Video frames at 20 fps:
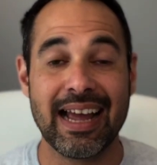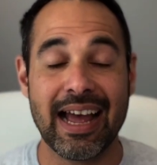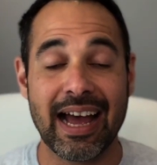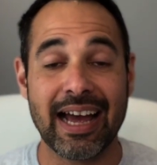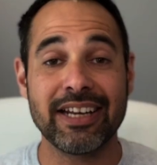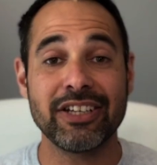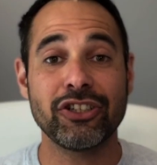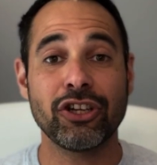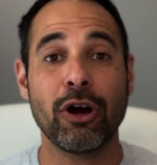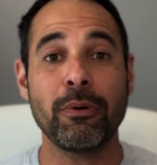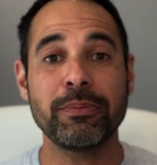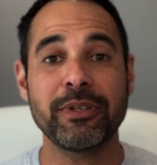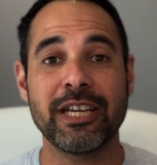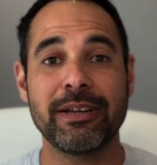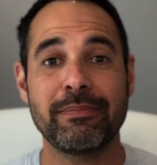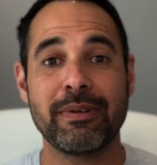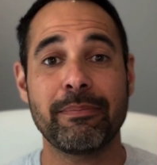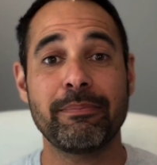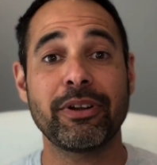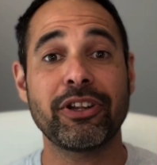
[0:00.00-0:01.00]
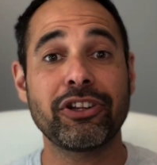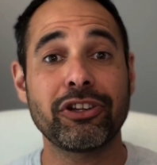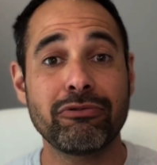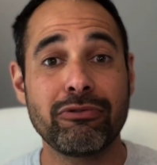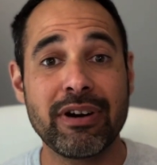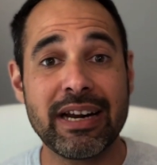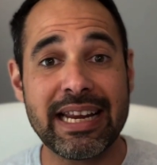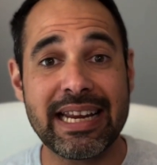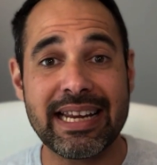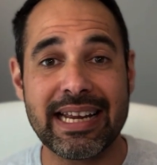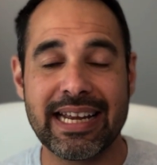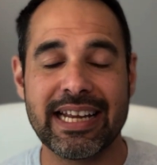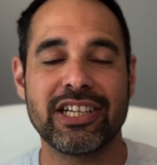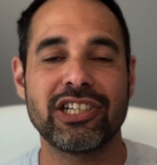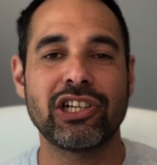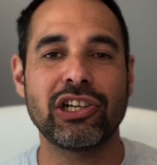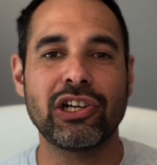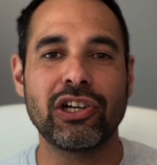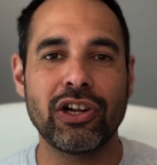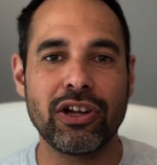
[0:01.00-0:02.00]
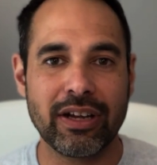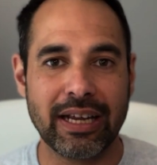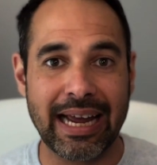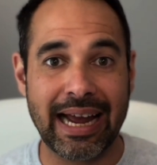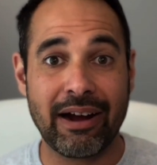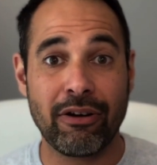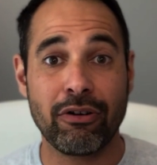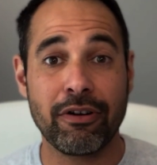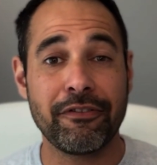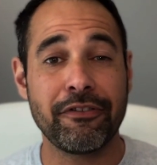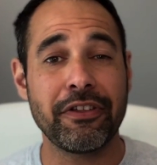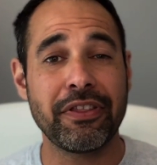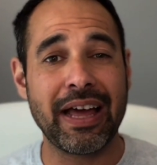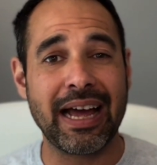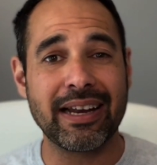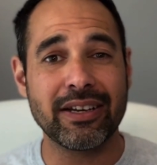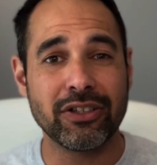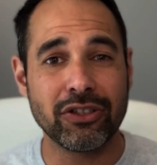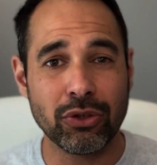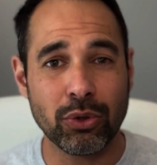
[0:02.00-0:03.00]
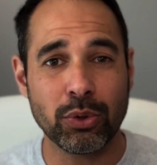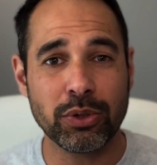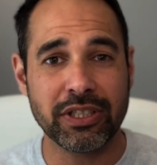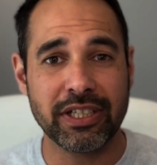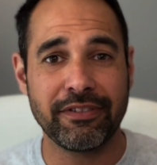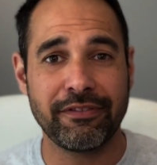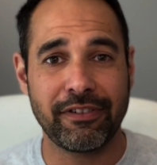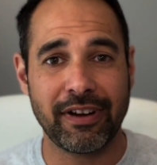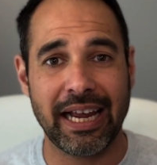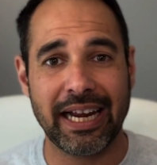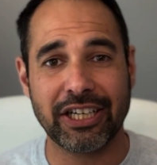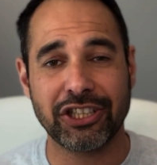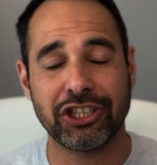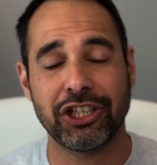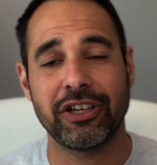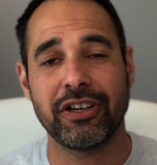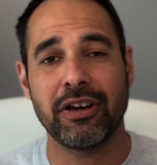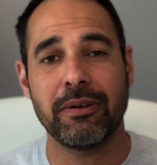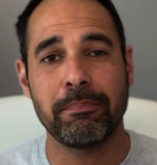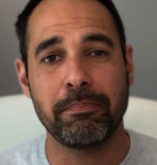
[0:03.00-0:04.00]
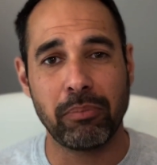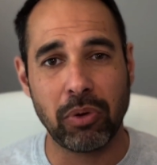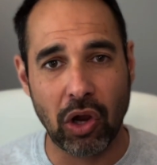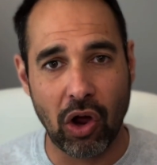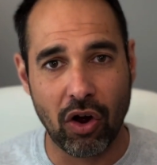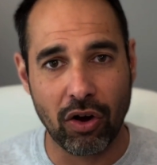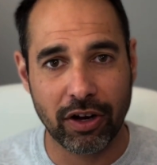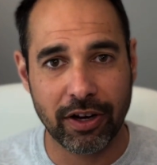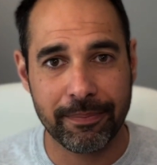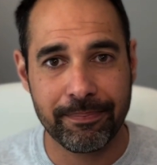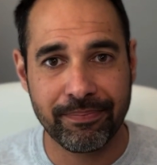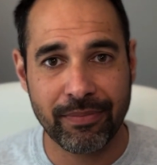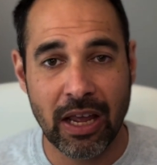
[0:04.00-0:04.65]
And top tip number three is look out for that dorsiflexion block.